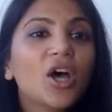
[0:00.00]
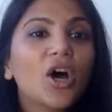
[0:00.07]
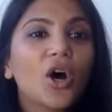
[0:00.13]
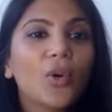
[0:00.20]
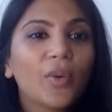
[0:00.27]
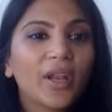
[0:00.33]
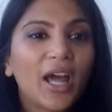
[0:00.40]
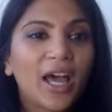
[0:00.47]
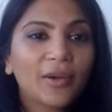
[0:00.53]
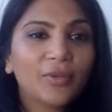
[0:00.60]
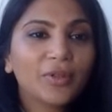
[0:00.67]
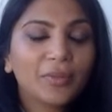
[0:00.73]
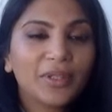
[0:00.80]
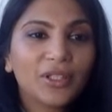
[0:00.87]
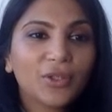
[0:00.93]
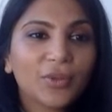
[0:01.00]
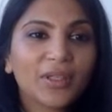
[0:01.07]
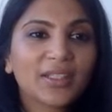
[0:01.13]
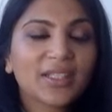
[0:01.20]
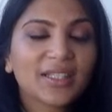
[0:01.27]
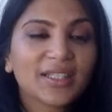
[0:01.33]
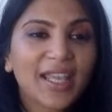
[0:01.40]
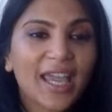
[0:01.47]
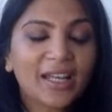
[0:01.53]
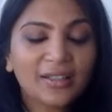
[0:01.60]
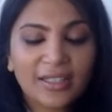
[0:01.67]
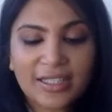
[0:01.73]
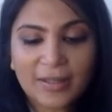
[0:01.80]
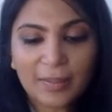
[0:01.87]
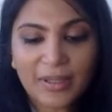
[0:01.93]
on what I would be doing to scale
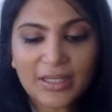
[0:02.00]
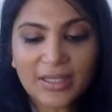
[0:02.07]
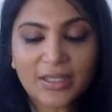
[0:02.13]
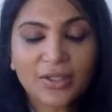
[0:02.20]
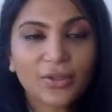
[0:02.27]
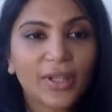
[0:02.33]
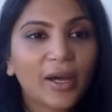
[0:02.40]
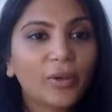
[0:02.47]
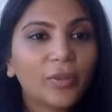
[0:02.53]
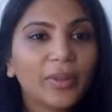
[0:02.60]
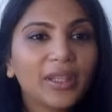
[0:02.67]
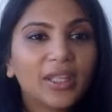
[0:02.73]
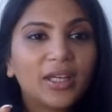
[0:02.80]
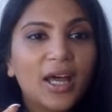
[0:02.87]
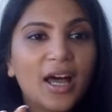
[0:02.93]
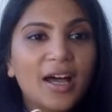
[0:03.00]
his business. So that will be the